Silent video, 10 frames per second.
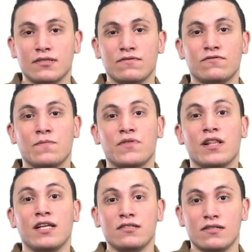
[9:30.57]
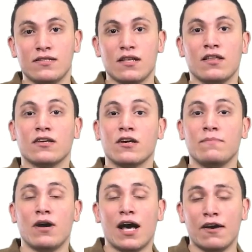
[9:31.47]
from the letters that
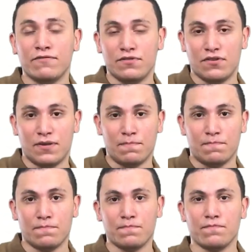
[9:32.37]
come after them.